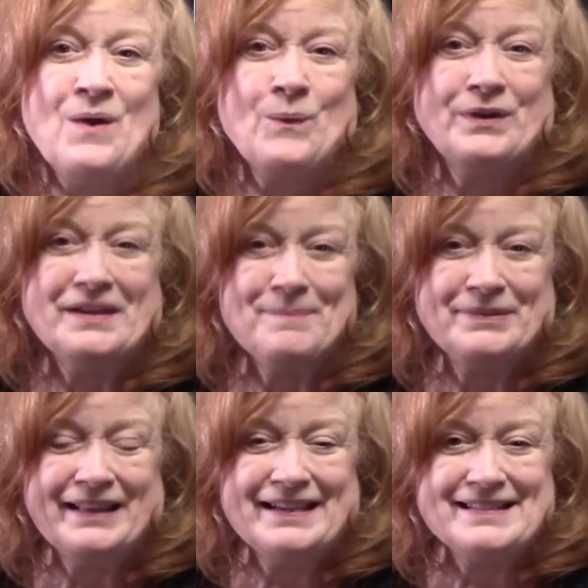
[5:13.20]
We're going to
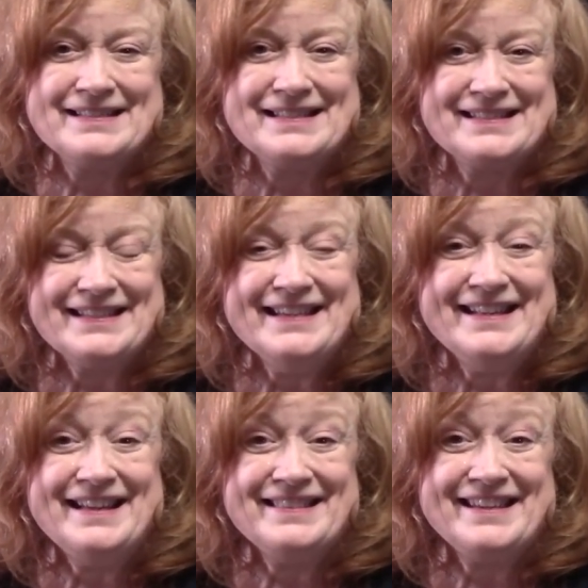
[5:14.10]
place this
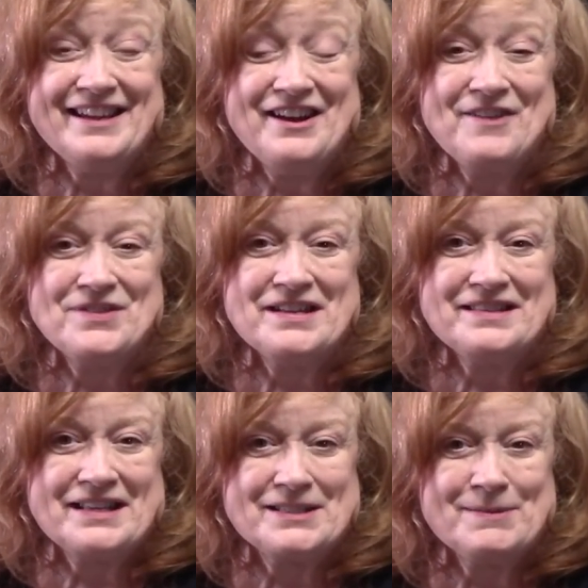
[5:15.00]
in the
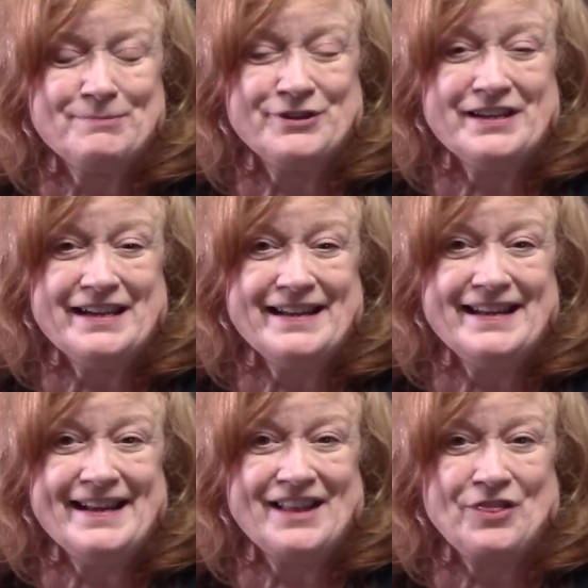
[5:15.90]
oven that's been
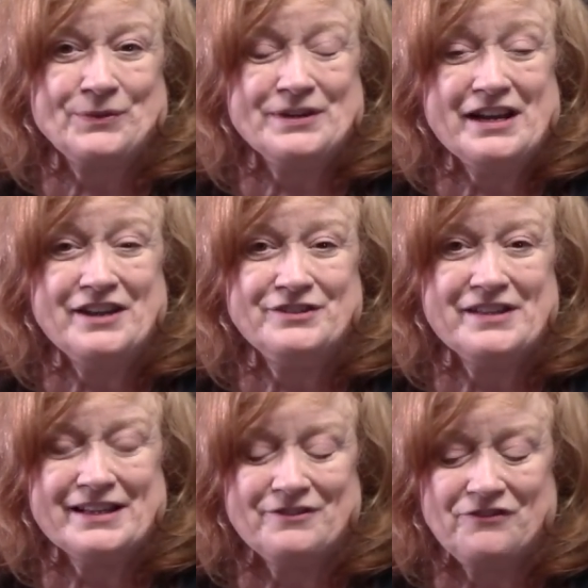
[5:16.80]
preheating at three
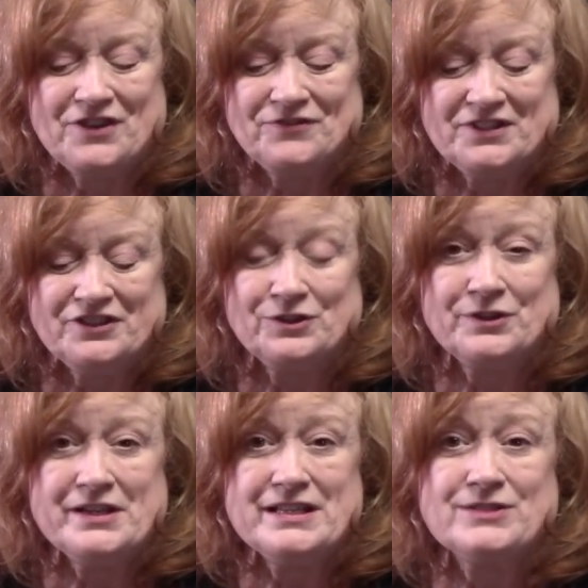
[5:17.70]
hundred fifty
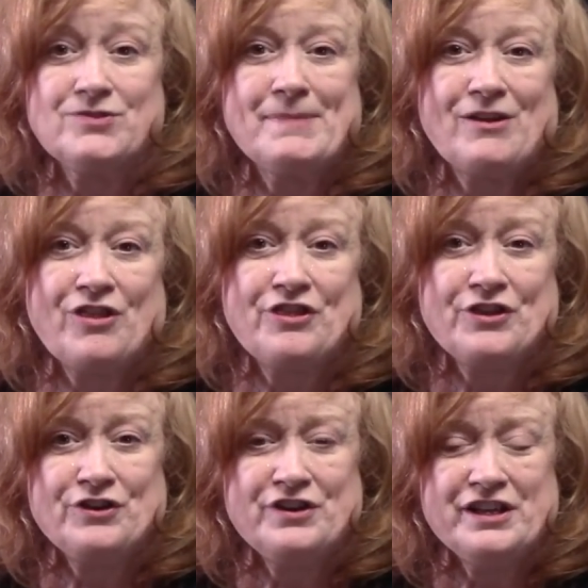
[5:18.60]
degrees for about
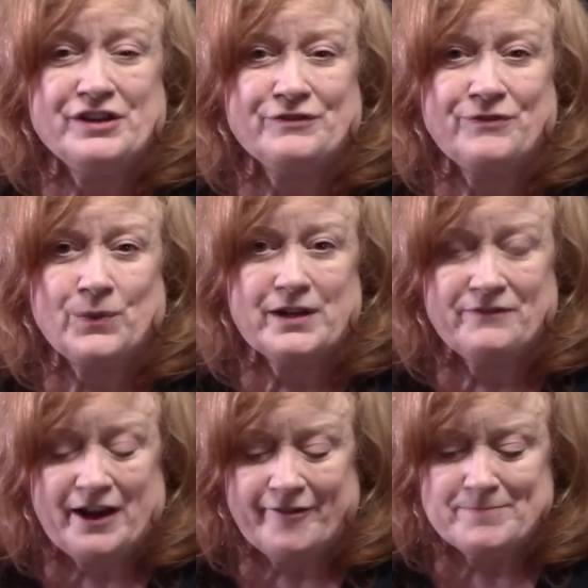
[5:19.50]
thirty to
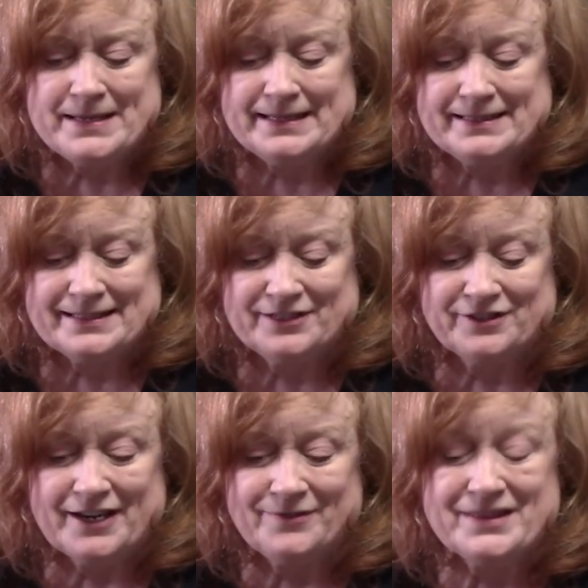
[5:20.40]
forty-five minutes
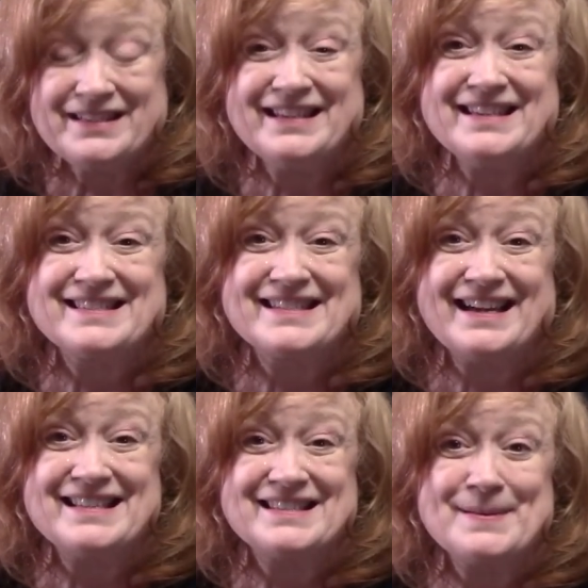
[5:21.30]
until everything is
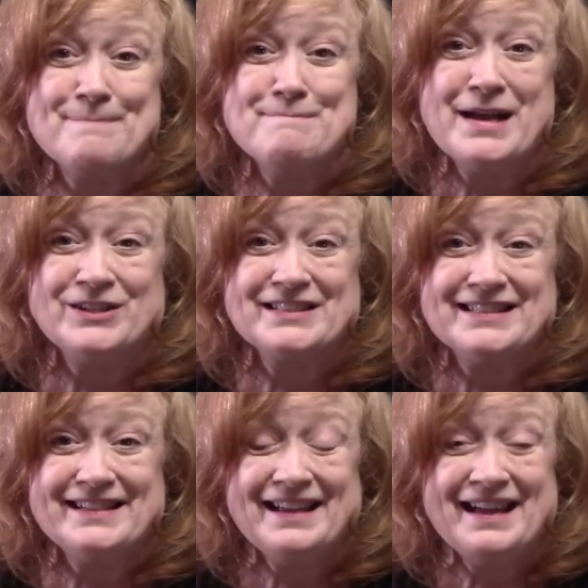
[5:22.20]
nice and
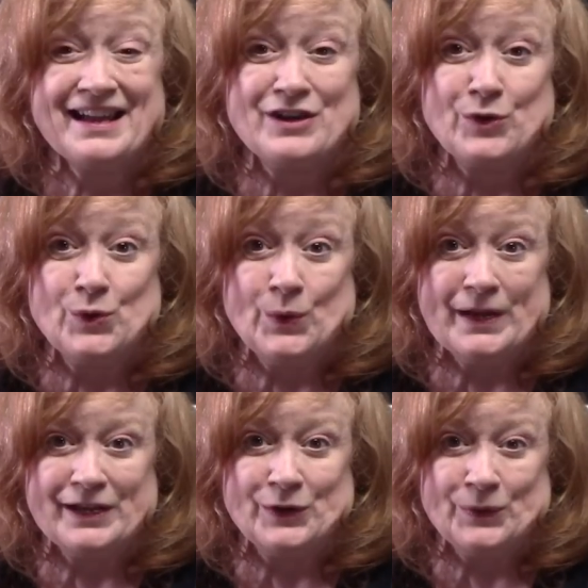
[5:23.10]
melted and
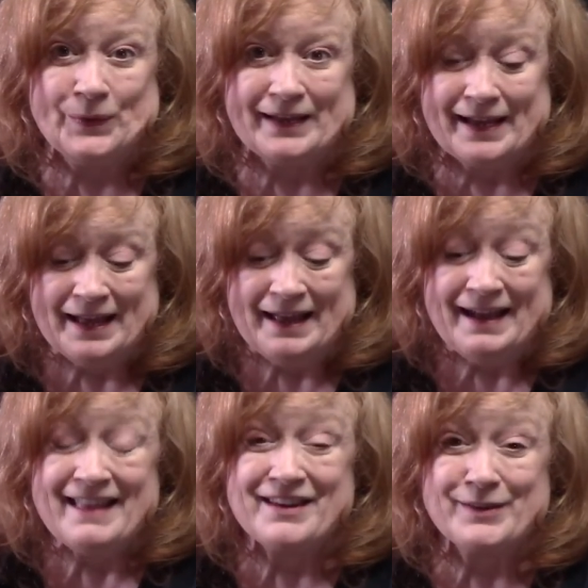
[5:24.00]
ooey gooey.
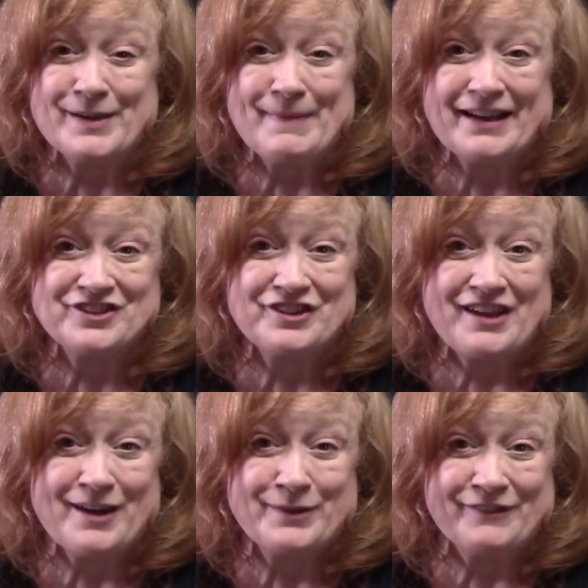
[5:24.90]
Now I'm going to come back and show
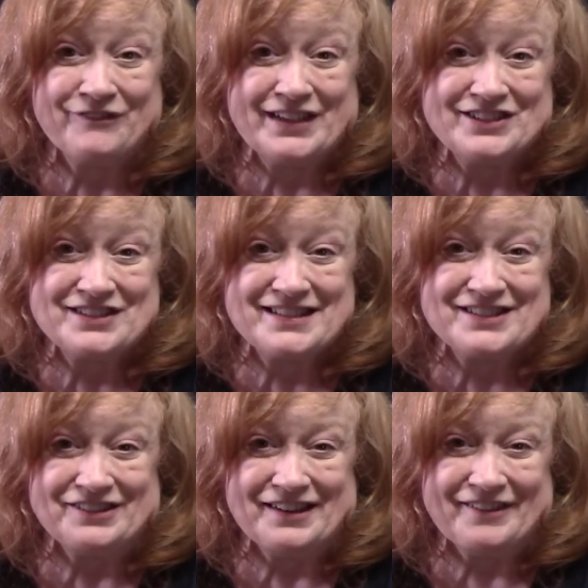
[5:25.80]
you how we're going to finish
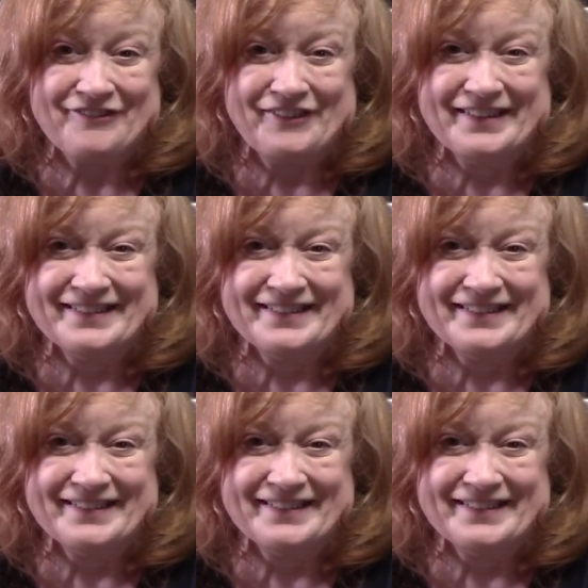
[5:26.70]
this off.